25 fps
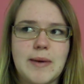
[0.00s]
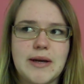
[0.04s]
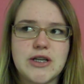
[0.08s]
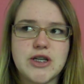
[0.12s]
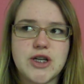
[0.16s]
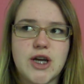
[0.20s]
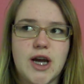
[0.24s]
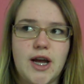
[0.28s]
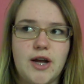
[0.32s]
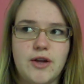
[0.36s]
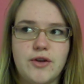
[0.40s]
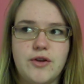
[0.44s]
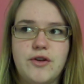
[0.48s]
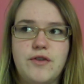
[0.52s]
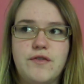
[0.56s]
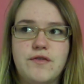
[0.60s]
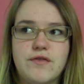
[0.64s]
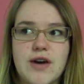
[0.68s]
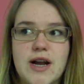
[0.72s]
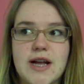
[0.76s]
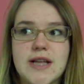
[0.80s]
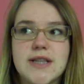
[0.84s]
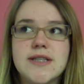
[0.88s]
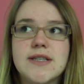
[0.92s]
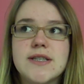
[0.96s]
my childhood
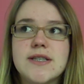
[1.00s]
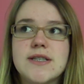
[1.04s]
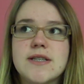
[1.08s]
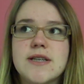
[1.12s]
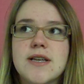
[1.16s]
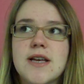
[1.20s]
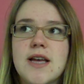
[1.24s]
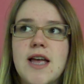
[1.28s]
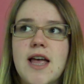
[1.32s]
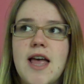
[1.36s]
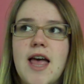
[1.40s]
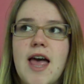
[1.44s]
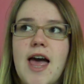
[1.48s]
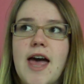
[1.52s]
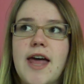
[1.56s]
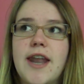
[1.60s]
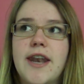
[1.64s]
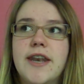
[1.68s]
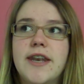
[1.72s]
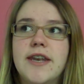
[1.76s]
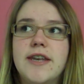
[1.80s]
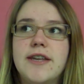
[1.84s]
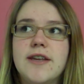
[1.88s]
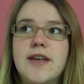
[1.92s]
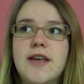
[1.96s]
friends
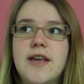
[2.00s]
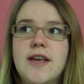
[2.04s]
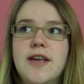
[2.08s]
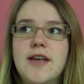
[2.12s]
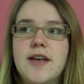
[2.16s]
and